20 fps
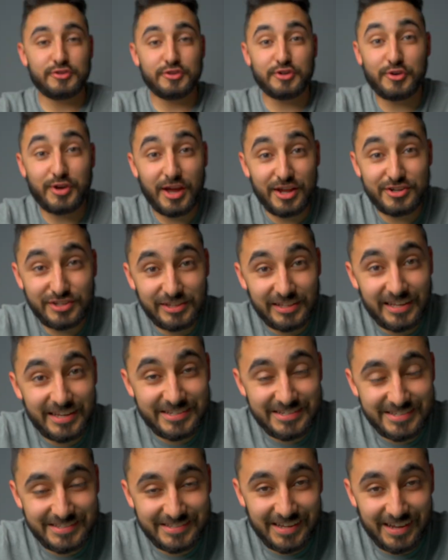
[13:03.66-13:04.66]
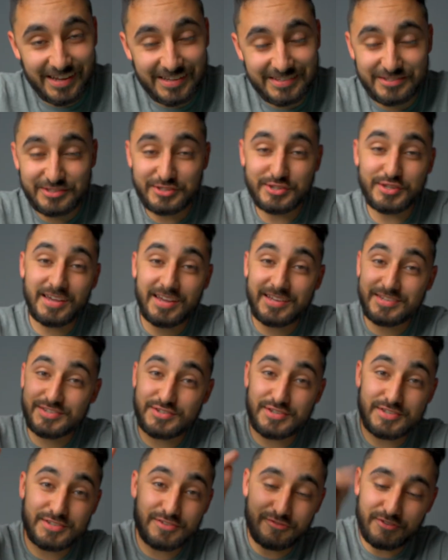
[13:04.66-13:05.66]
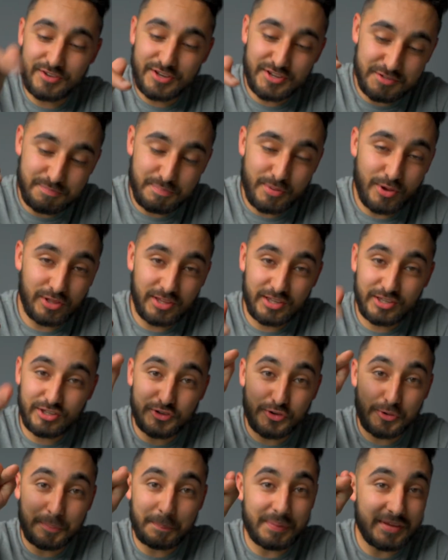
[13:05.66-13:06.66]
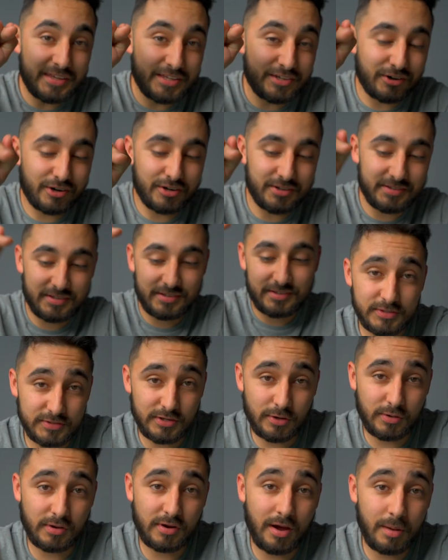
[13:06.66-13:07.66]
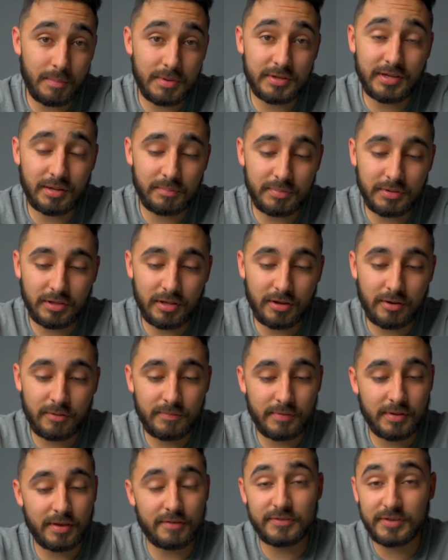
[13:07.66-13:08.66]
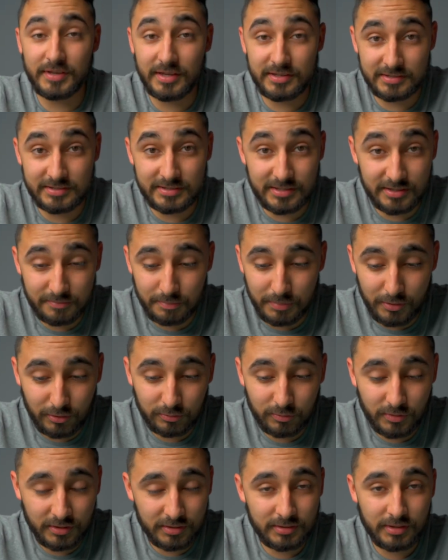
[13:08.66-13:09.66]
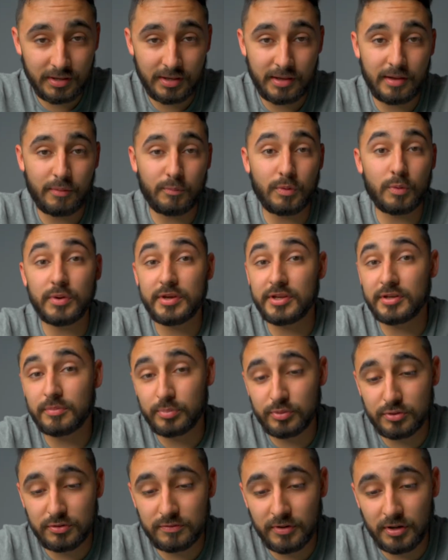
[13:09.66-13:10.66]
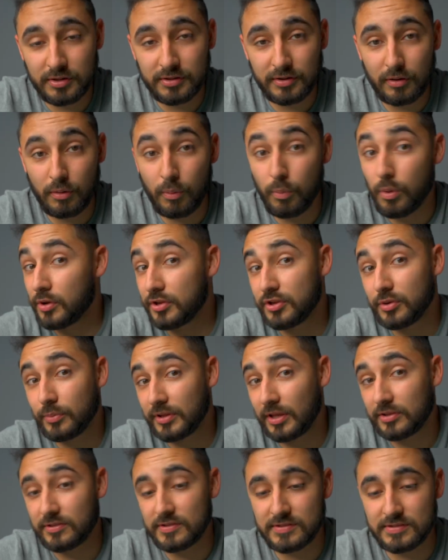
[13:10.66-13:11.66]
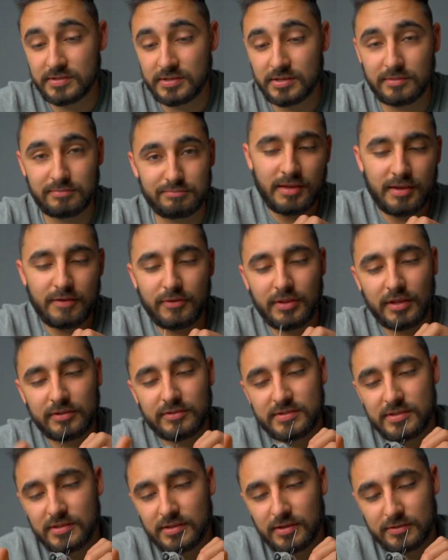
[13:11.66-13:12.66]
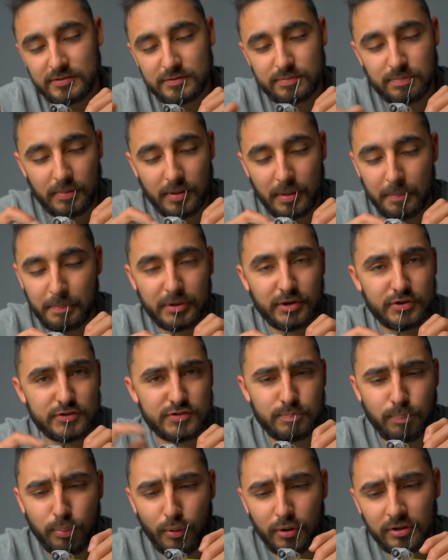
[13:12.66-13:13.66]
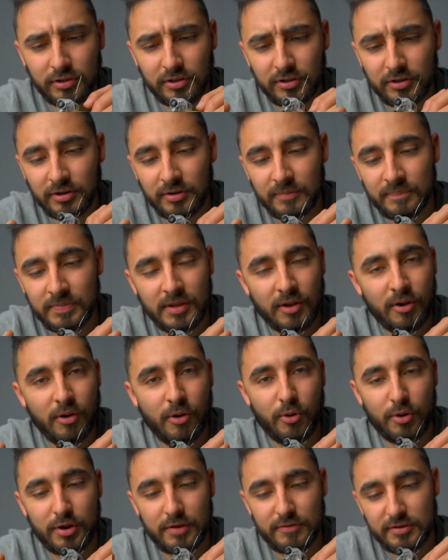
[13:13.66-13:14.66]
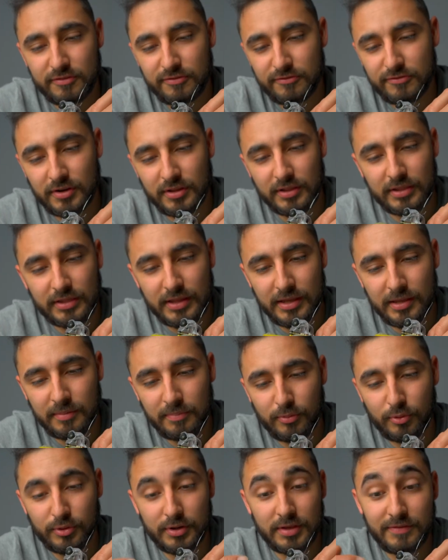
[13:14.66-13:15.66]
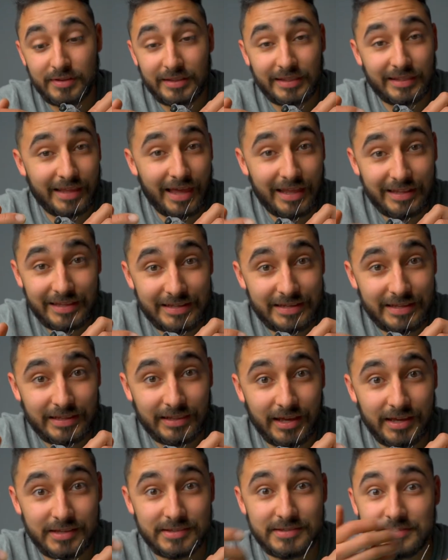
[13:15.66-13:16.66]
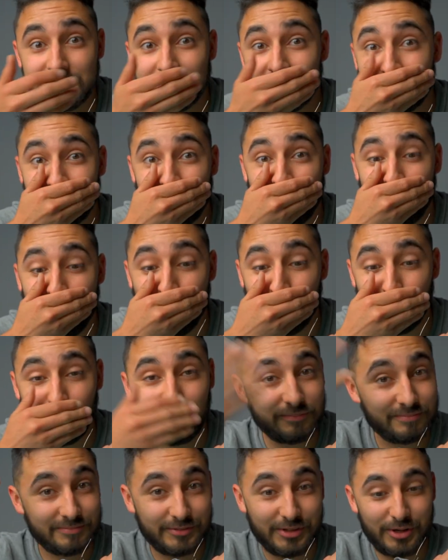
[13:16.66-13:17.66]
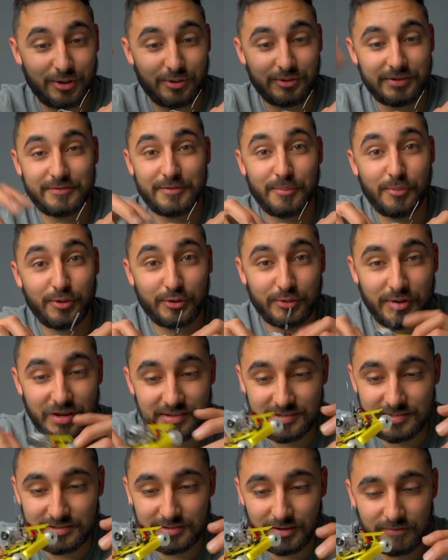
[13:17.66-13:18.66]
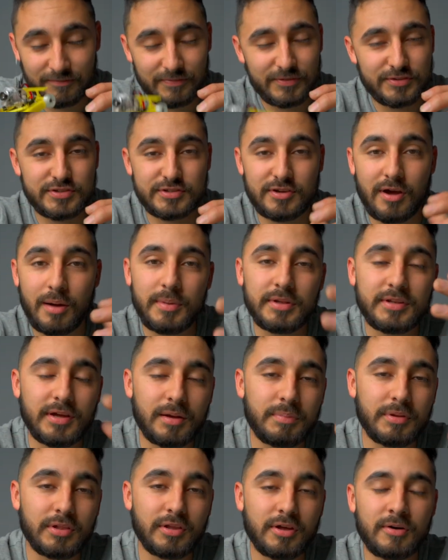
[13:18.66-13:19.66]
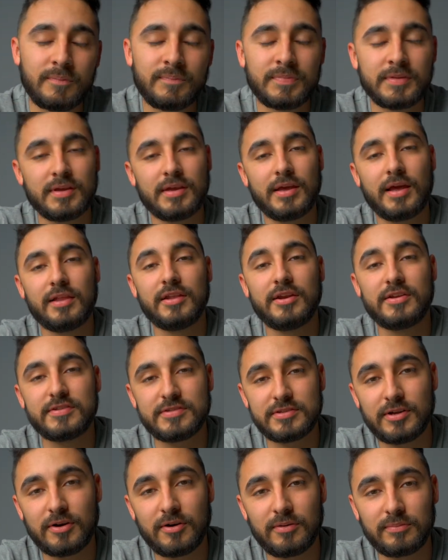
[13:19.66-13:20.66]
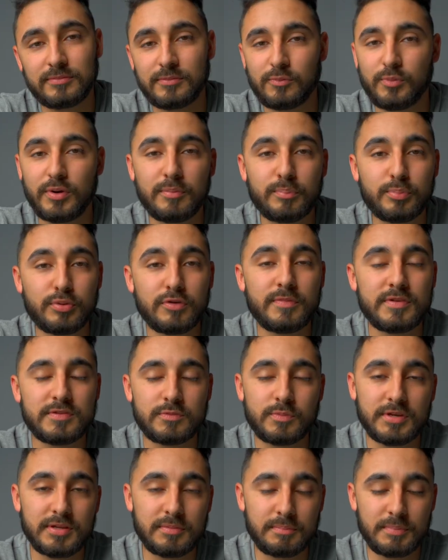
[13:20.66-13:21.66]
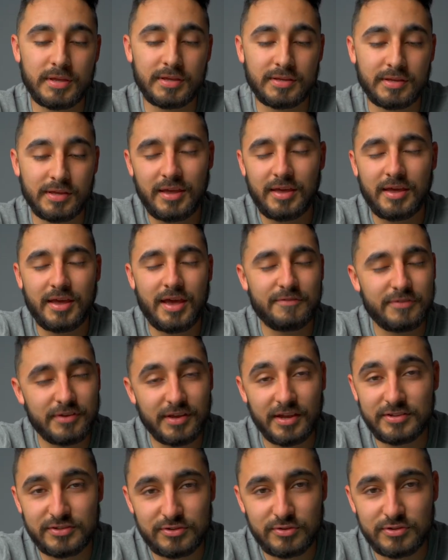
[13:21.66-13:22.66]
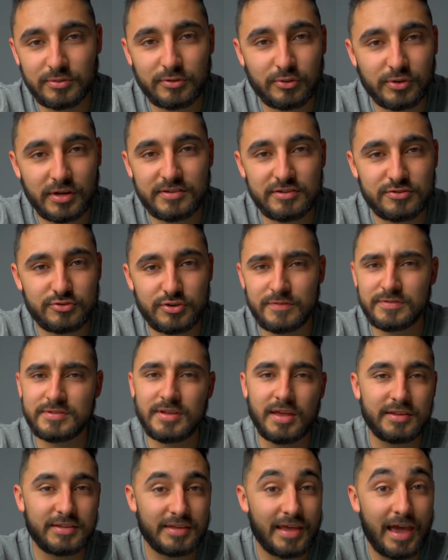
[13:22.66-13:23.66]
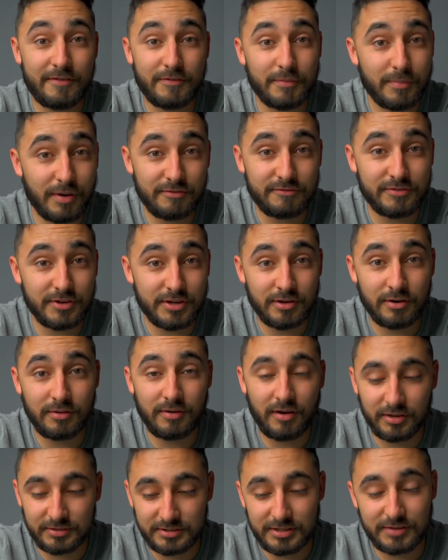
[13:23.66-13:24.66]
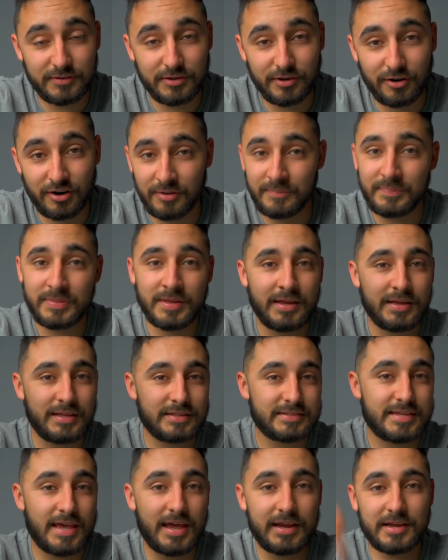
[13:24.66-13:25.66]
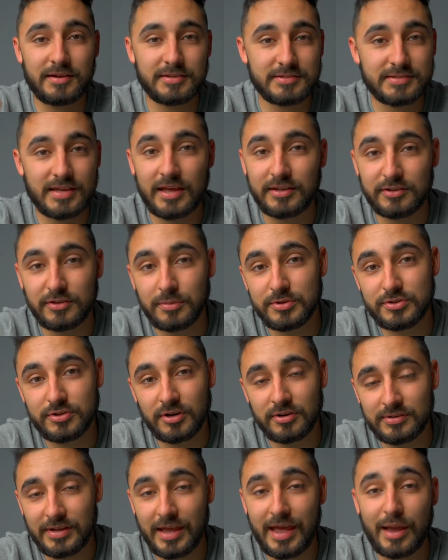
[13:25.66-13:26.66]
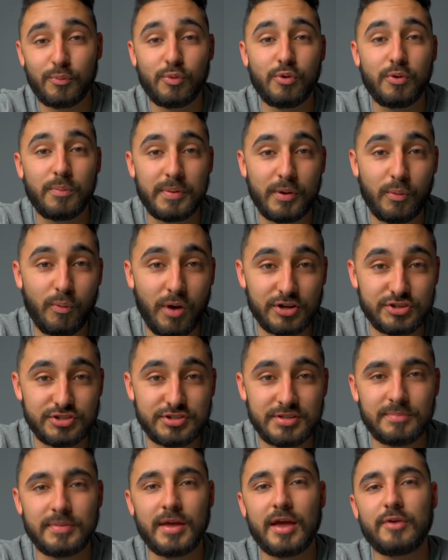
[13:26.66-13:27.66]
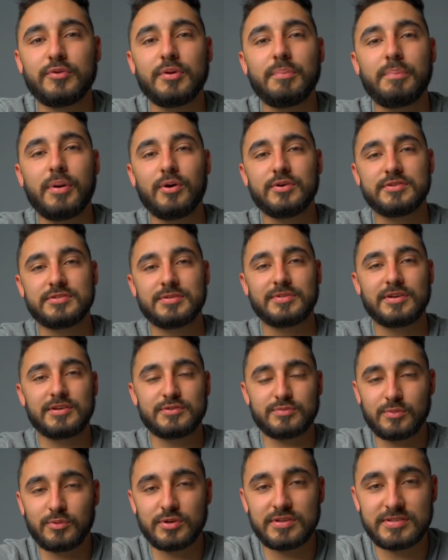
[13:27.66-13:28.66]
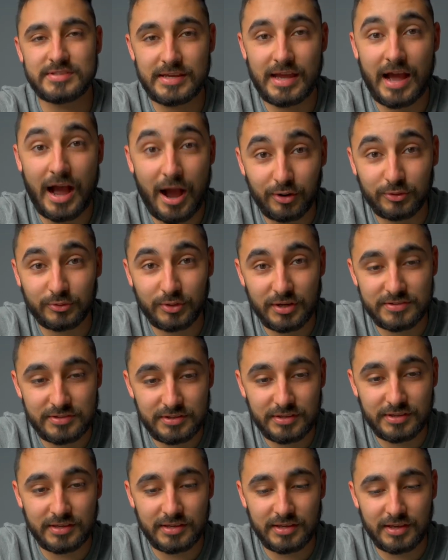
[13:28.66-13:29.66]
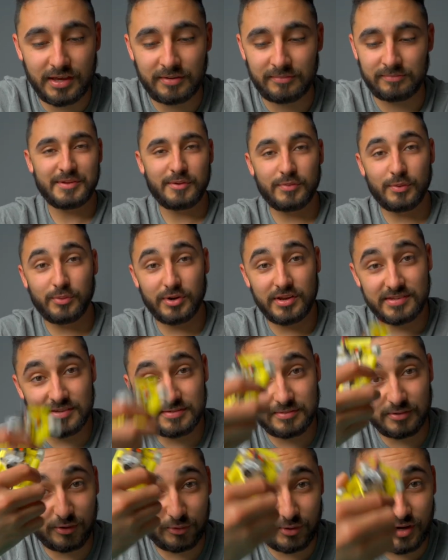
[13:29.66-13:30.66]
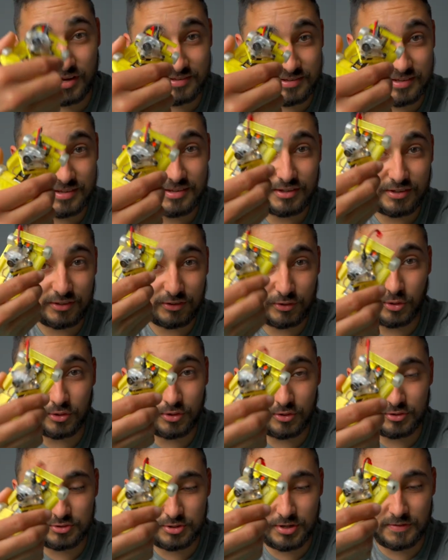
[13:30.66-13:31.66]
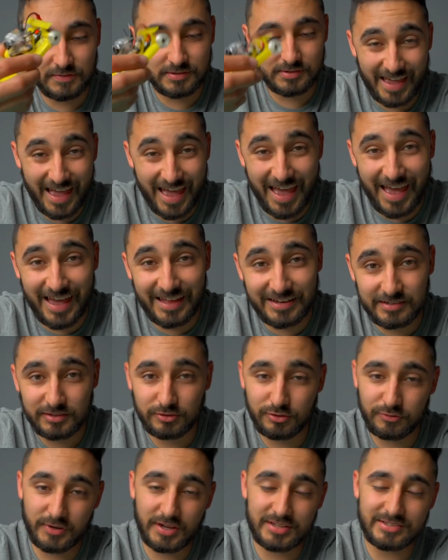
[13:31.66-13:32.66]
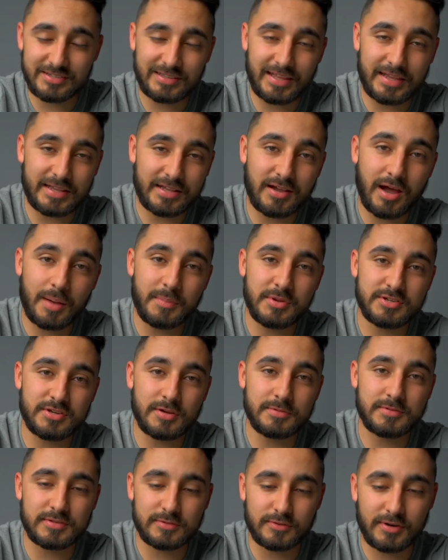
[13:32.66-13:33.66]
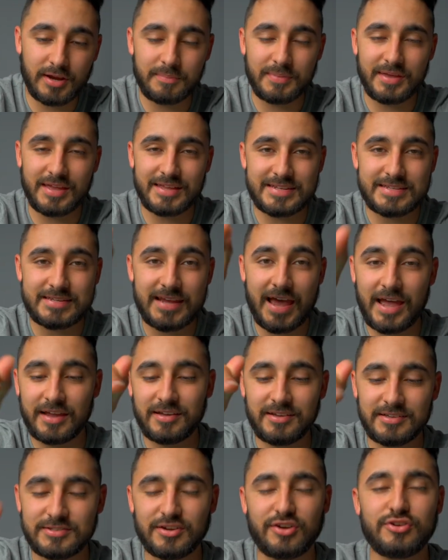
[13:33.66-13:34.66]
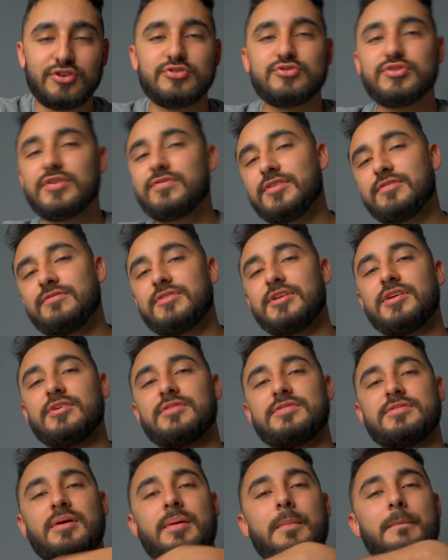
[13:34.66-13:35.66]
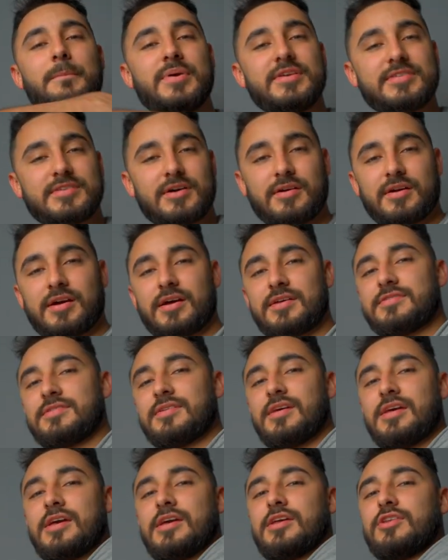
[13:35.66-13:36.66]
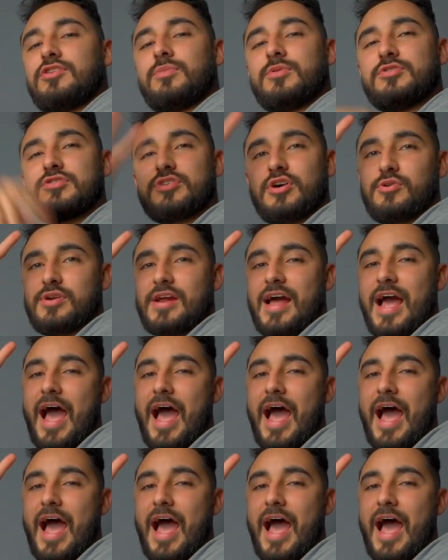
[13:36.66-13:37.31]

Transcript: Congratulations guys, you guys just finished building your BeeKart. So comment down below if you guys did build one, what we can improve on, or what you would like to see. If you'd like to see a, a bigger spoiler, or even a front lip, or even LED lights, or you know, even more crazy stuff, just comment down below and let us know what improvements we can make. If you guys do some crazy drifts and you have them on video on DVR, tag us at NewBeeDrone and we'll be watching them and repost them because we want to see how crazy you can get. We want to see some crazy Tokyo drifts. And don't forget to like, comment, share, subscribe, and tag us on your drifting videos. Peace out, guys. NewBeeDrone